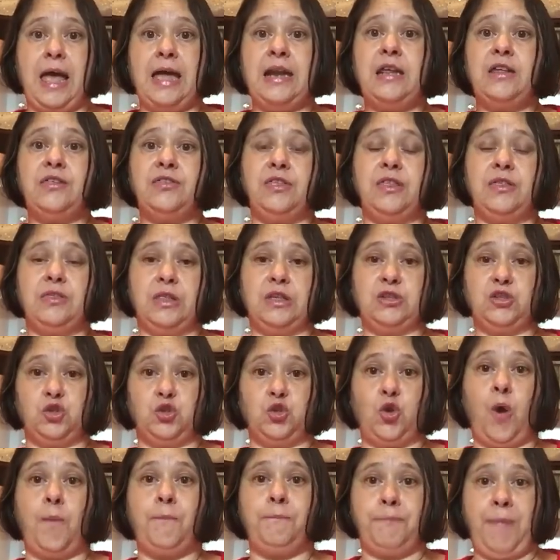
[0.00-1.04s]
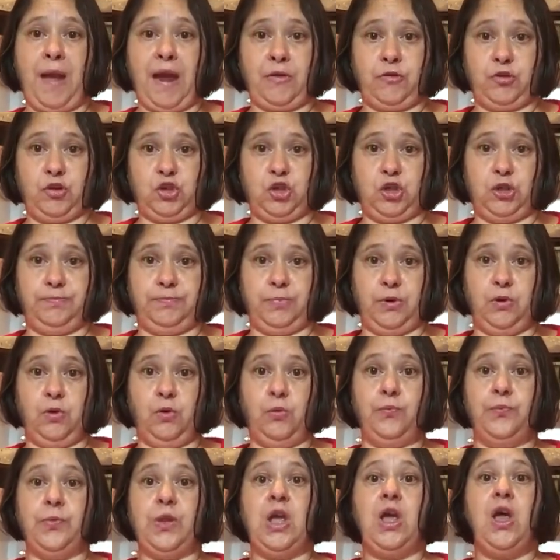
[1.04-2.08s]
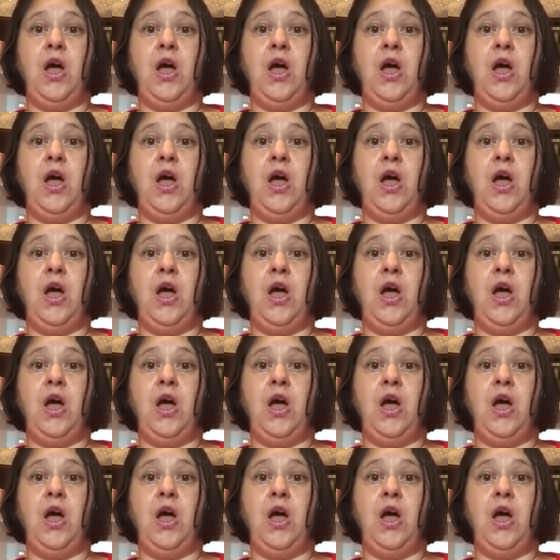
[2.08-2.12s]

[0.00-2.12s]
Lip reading: Anything that's non-perishable,